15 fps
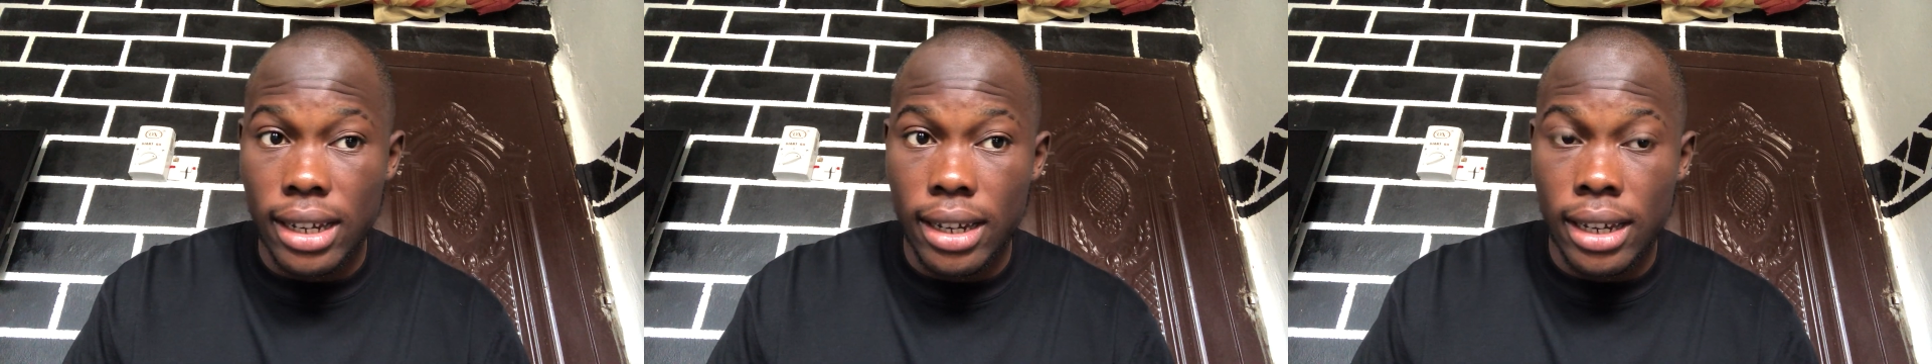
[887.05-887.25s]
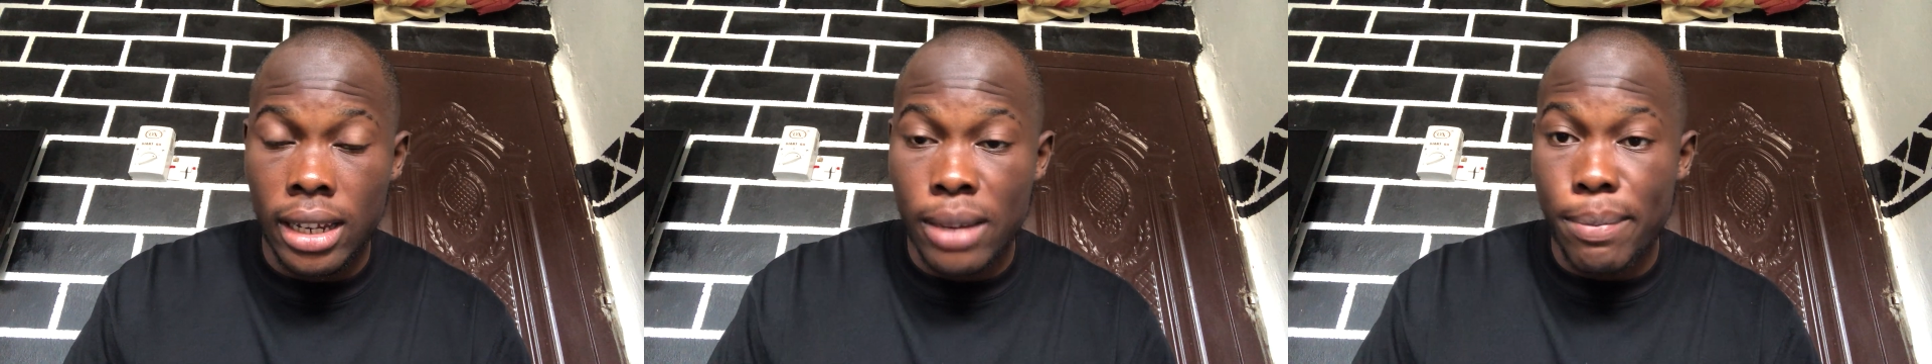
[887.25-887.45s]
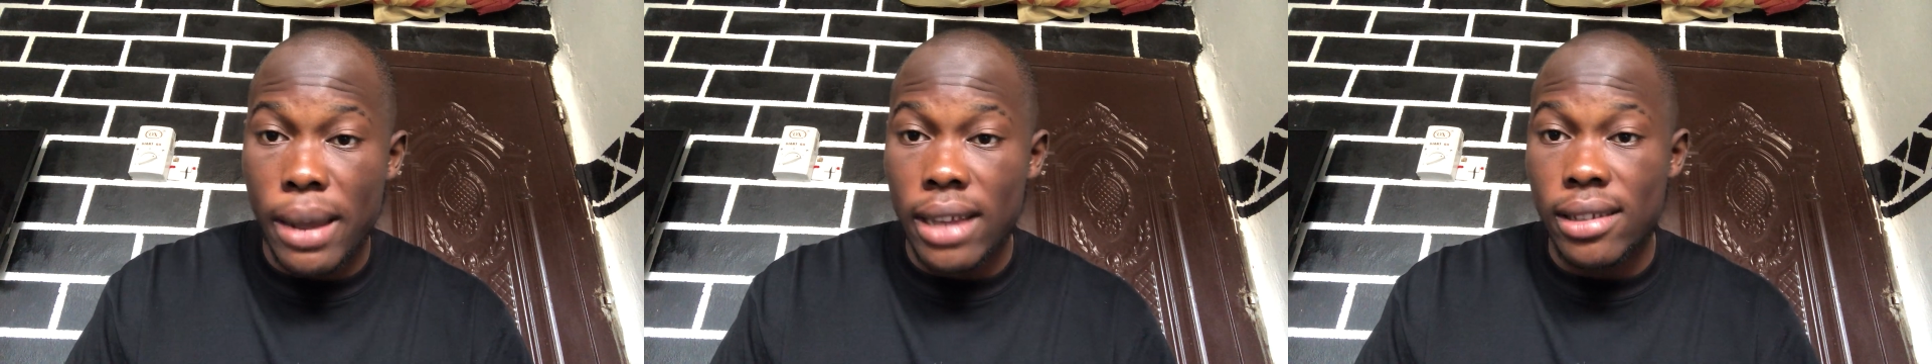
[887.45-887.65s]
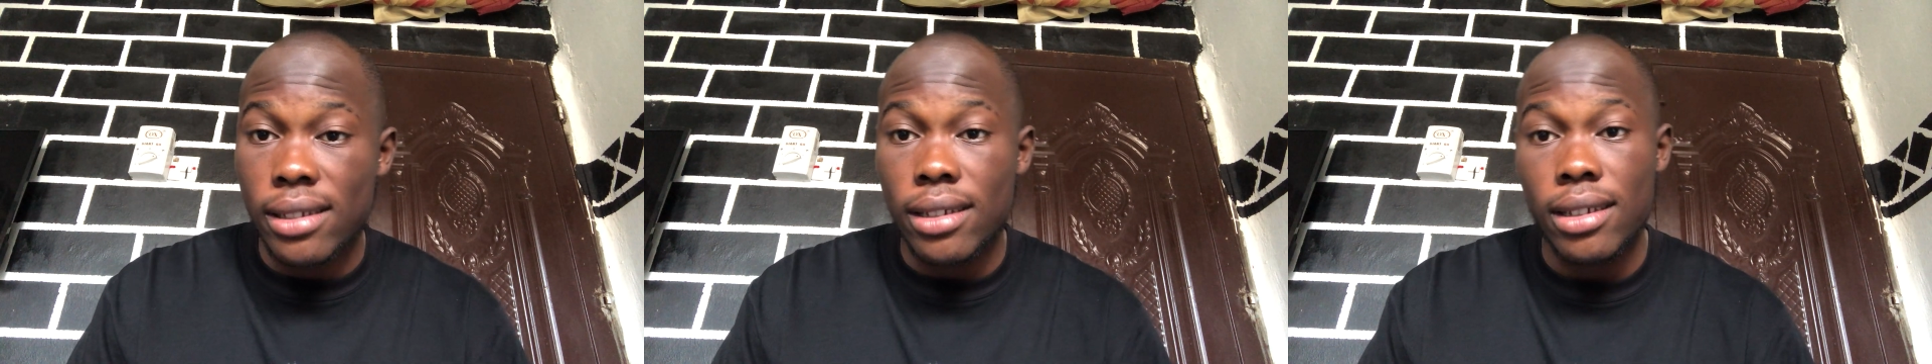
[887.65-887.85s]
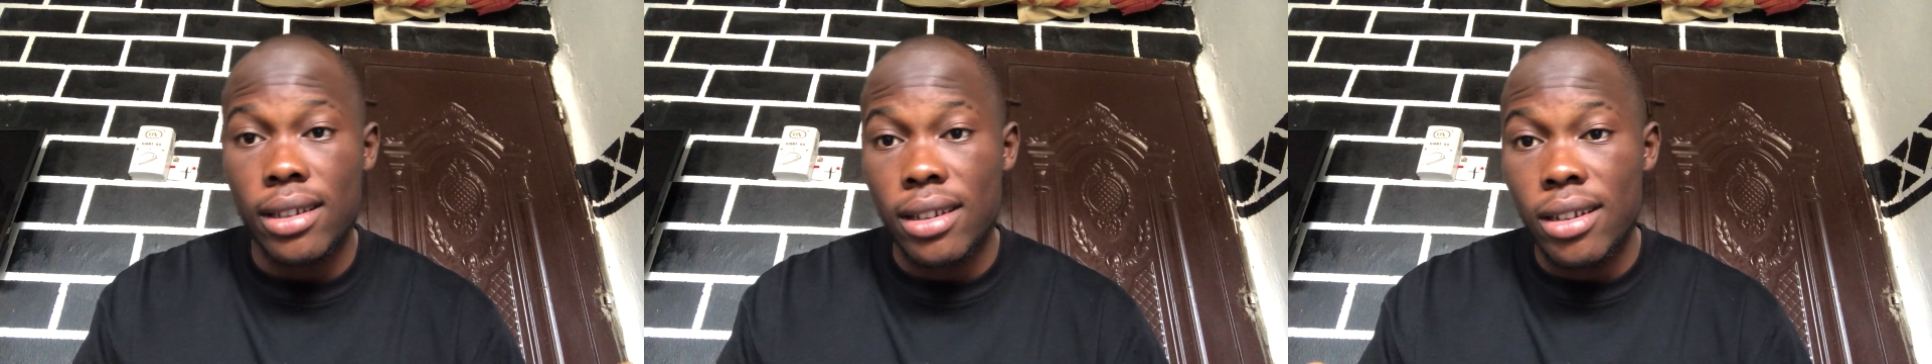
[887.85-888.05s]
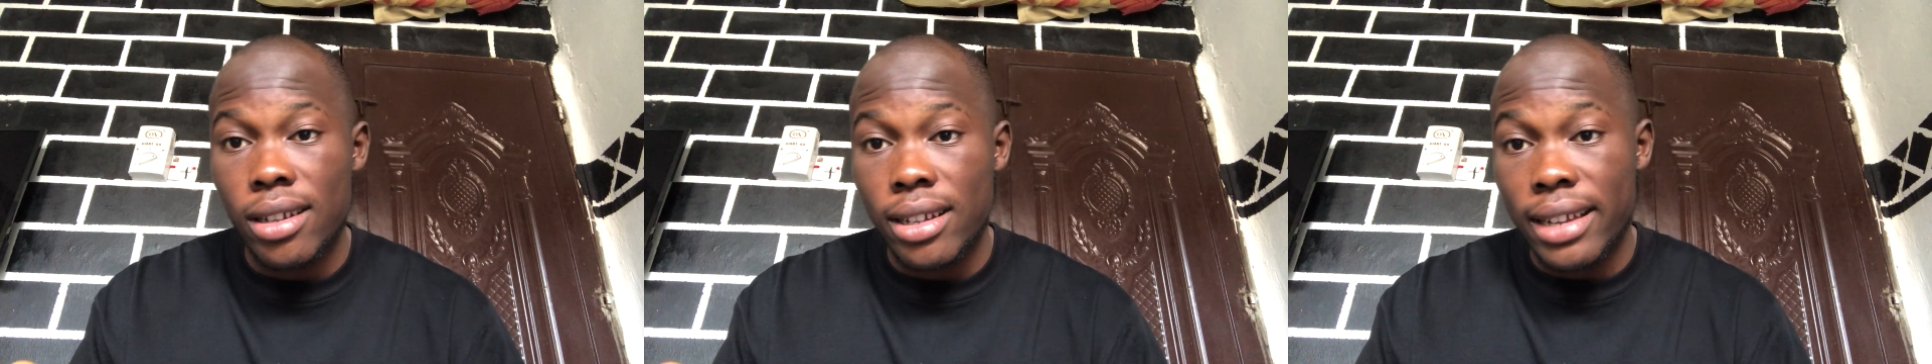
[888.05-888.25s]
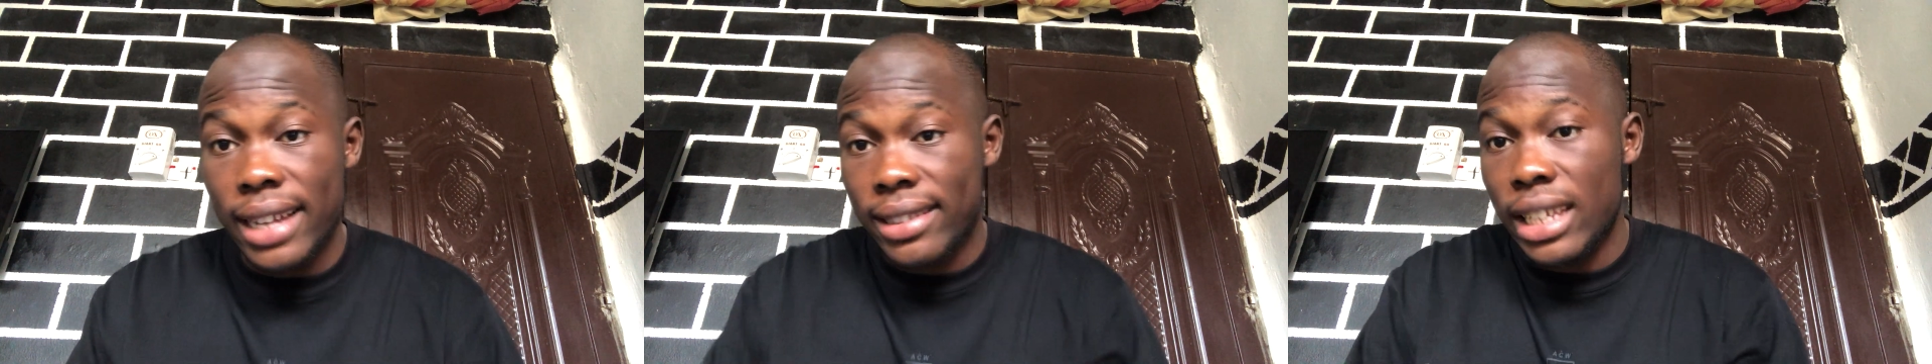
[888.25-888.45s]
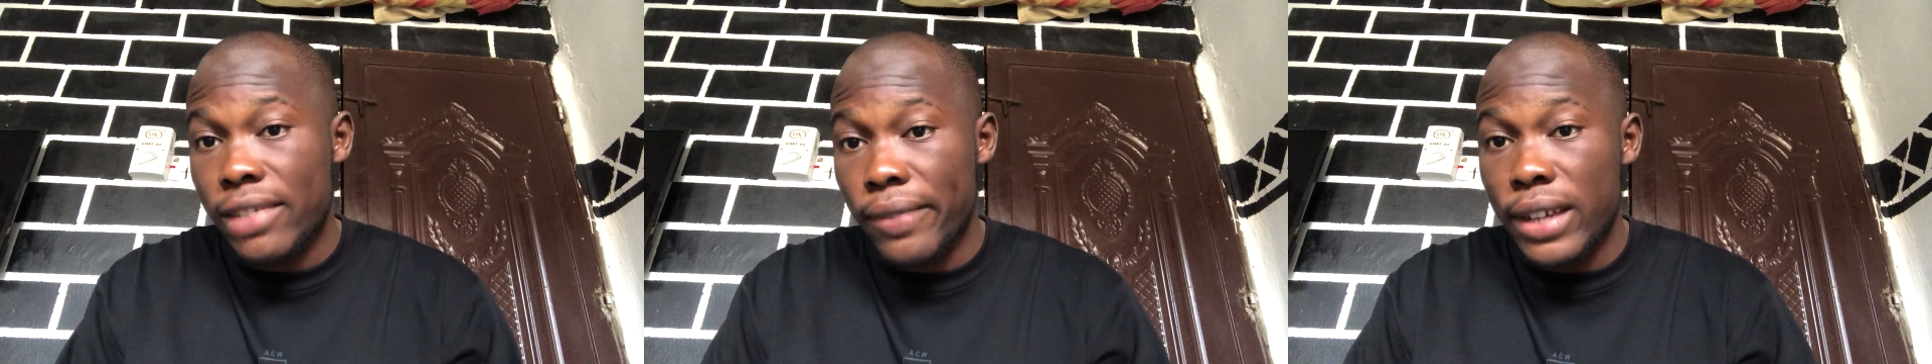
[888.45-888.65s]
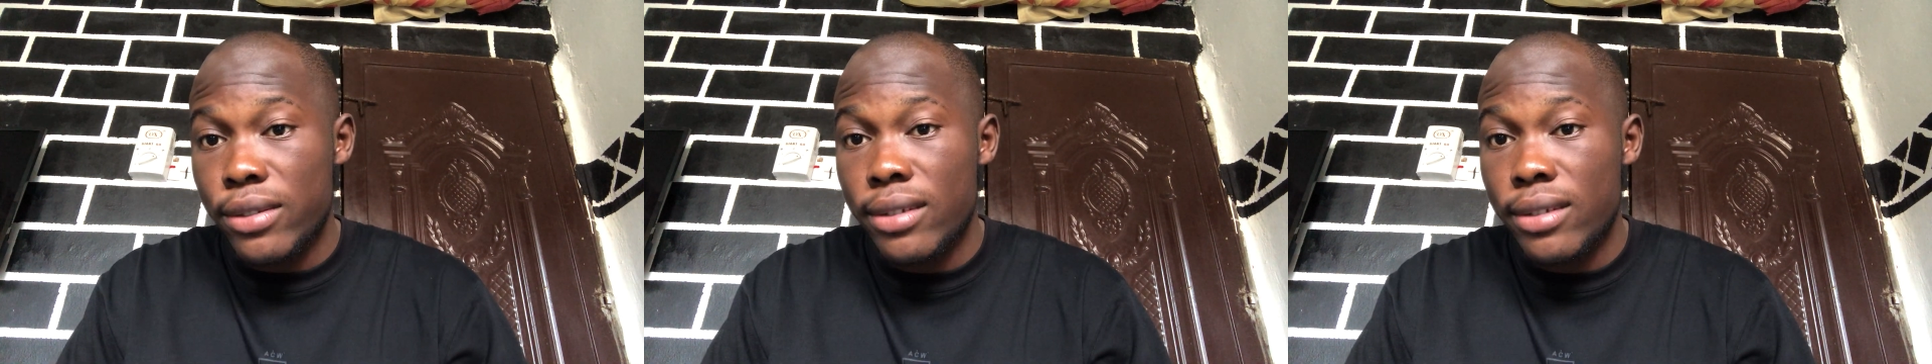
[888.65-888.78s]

in the past can testify to